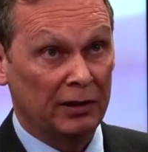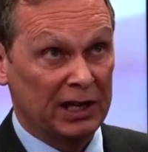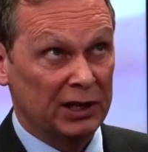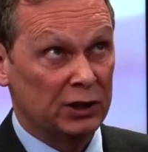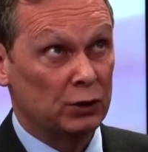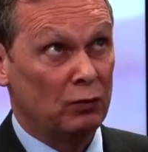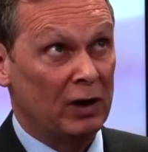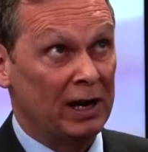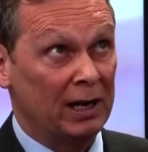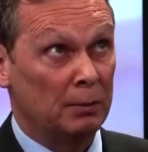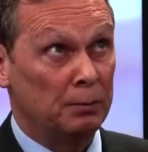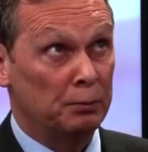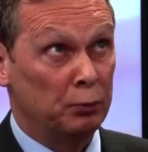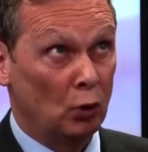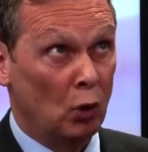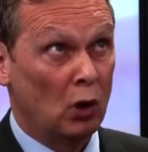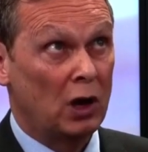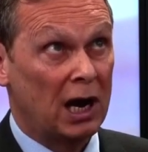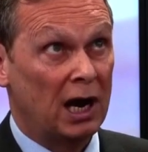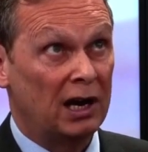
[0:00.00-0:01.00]
Israel
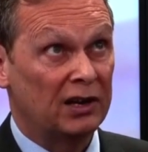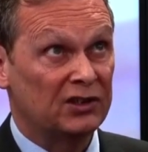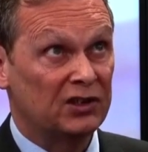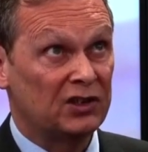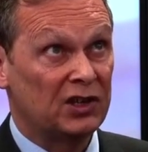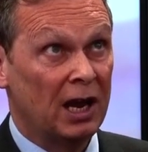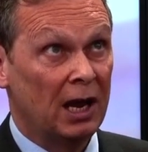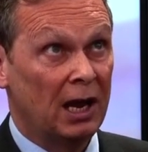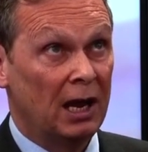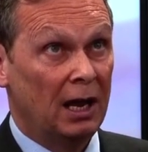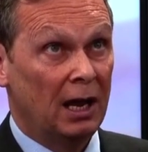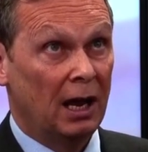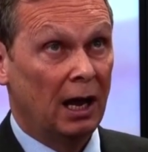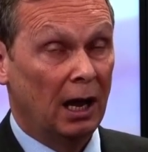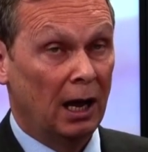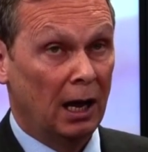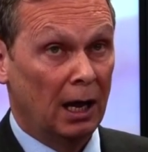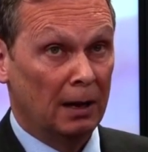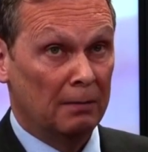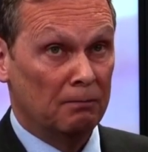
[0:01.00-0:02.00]
broadcast
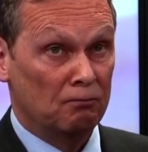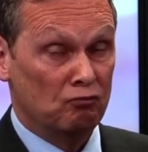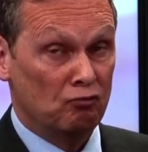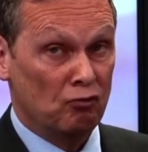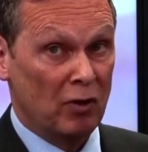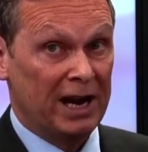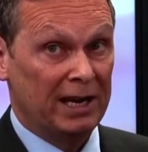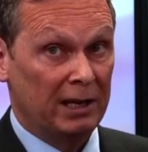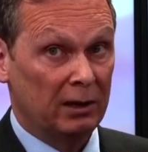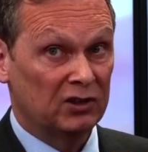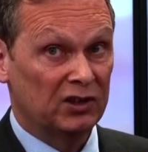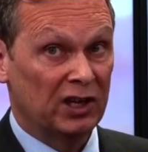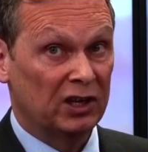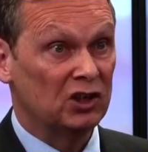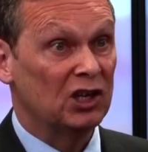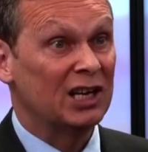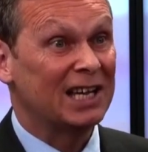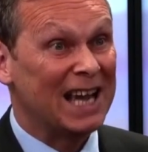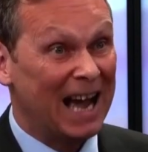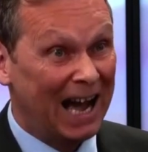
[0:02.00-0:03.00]
radio
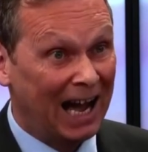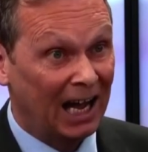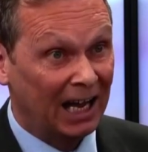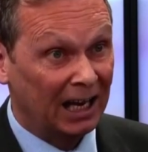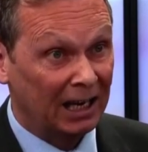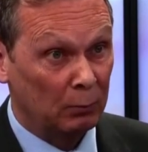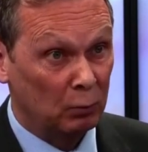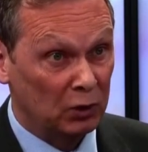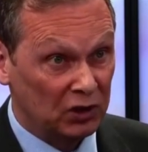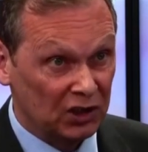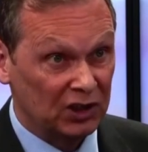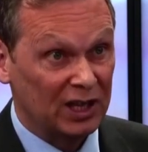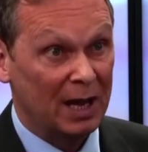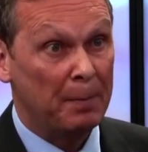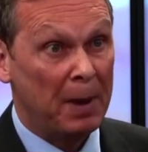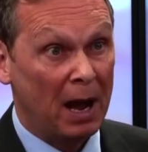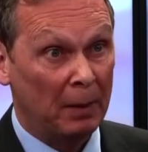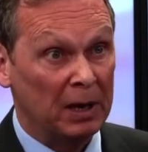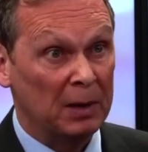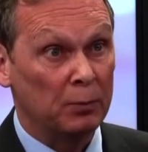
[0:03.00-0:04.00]
station Khan, which is their
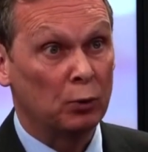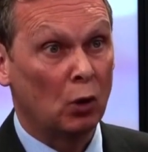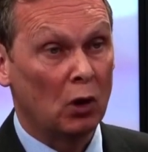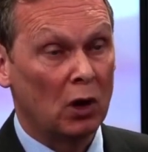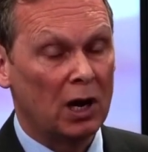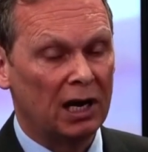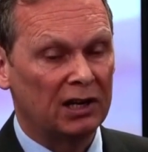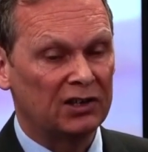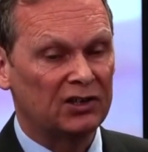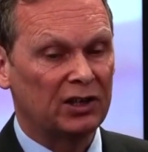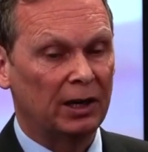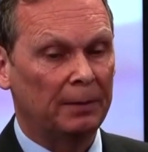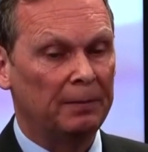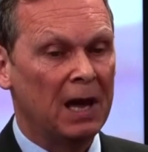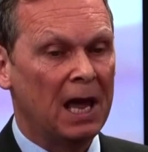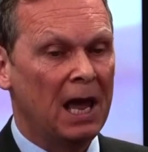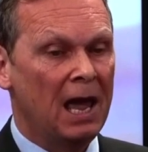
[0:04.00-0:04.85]
public broadcaster.